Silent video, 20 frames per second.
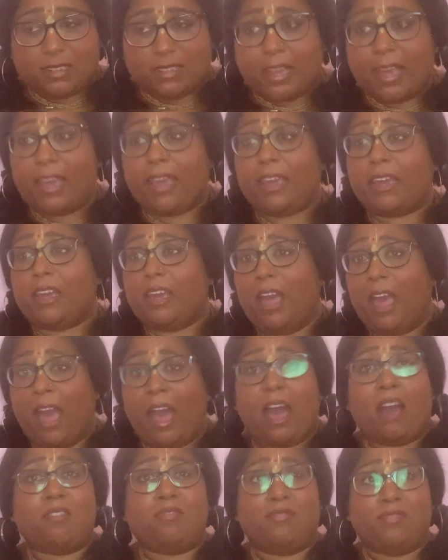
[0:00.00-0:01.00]
Like
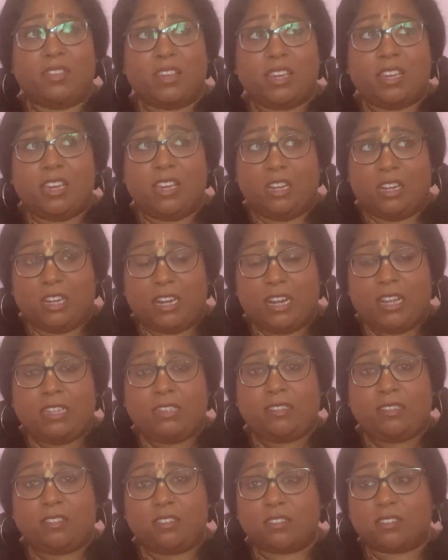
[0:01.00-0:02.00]
half the year
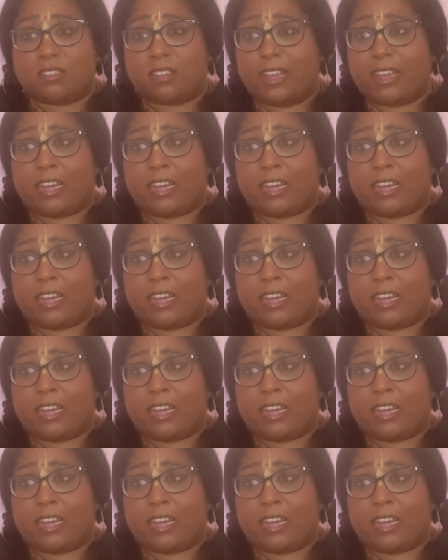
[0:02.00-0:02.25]
is just